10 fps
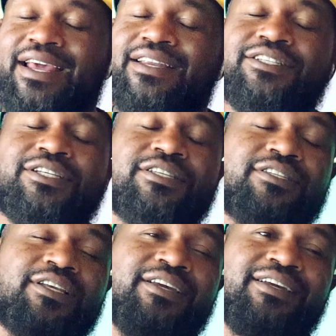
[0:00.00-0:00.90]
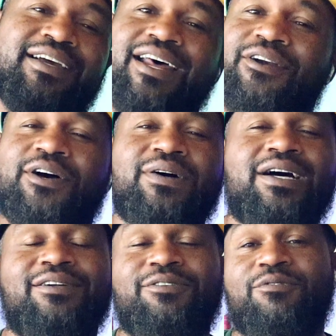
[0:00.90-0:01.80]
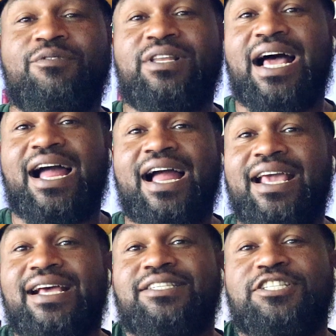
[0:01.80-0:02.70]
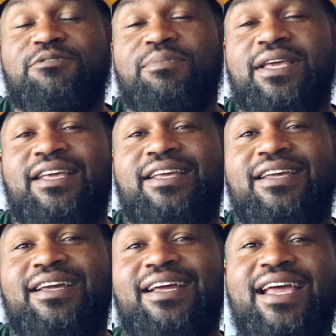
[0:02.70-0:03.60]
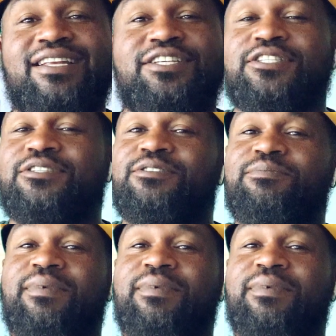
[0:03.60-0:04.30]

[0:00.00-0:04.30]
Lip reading: and it just, I don't know, I guess it's just me. It just